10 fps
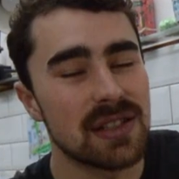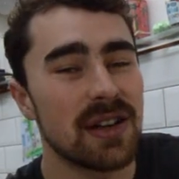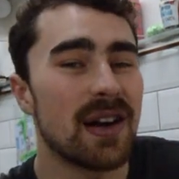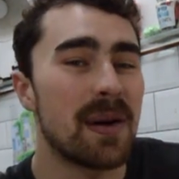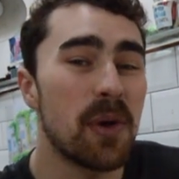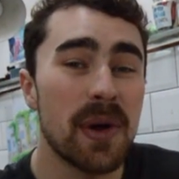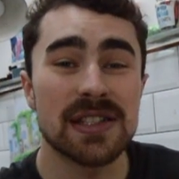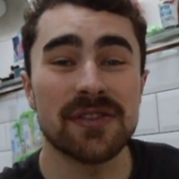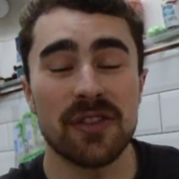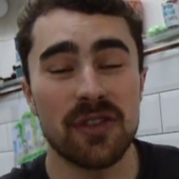So I'm
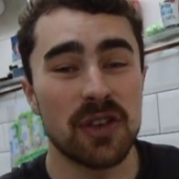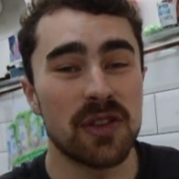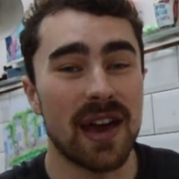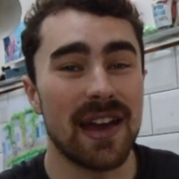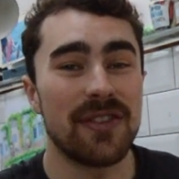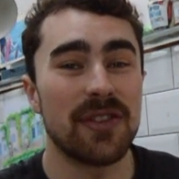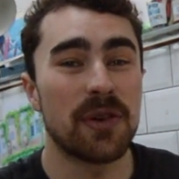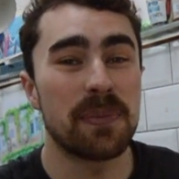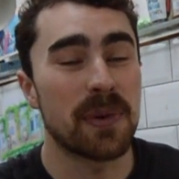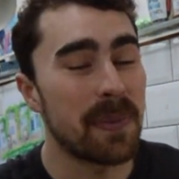always of the view that if
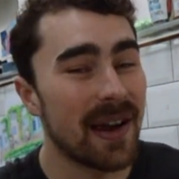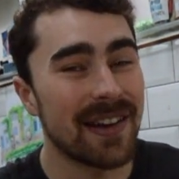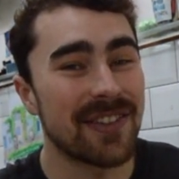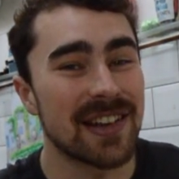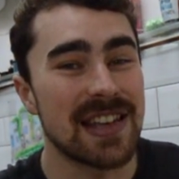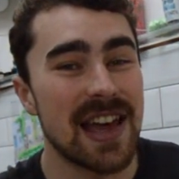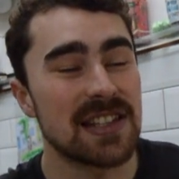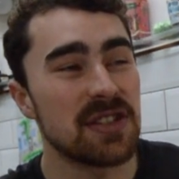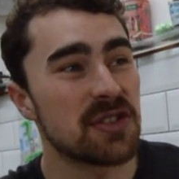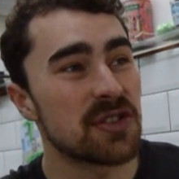you're preparing for a
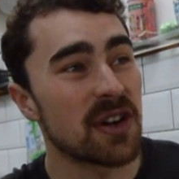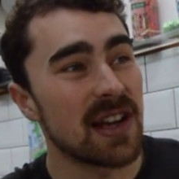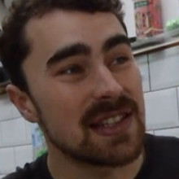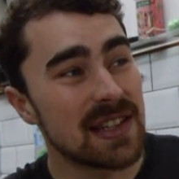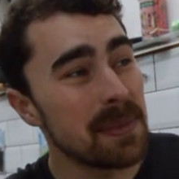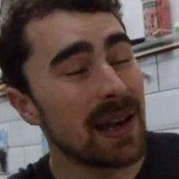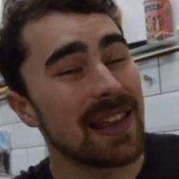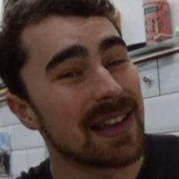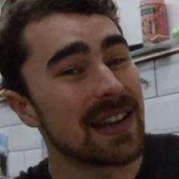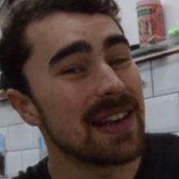test, you should try and
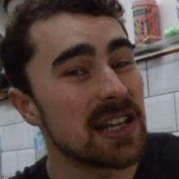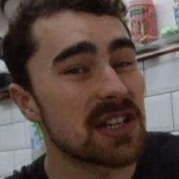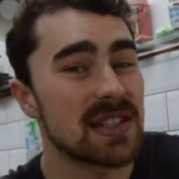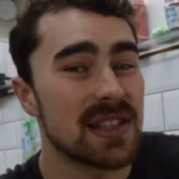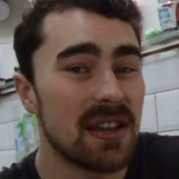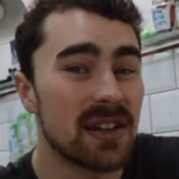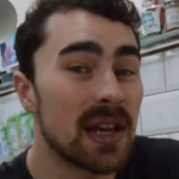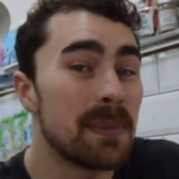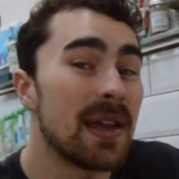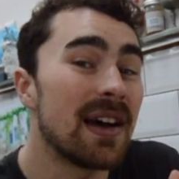simulate the conditions that you're going
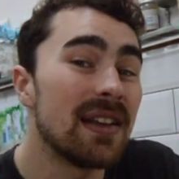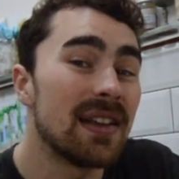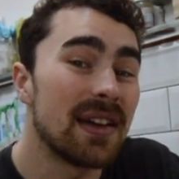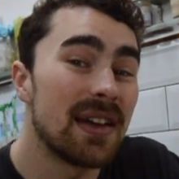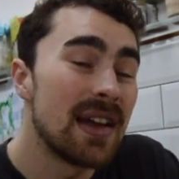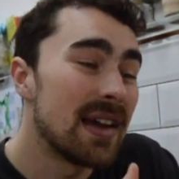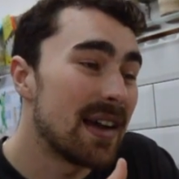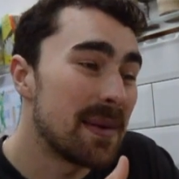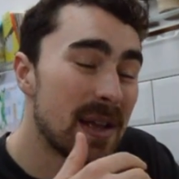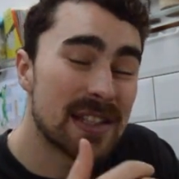to be under
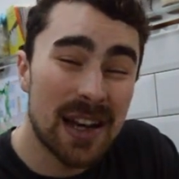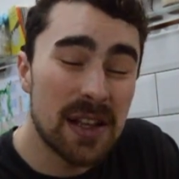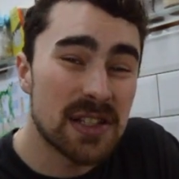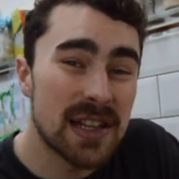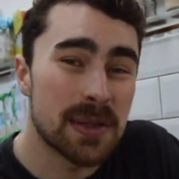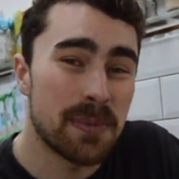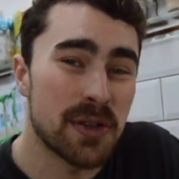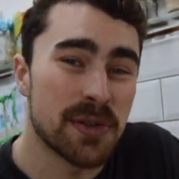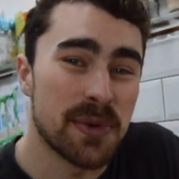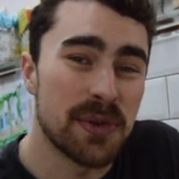um, as closely as
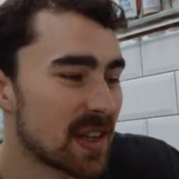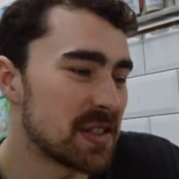possible.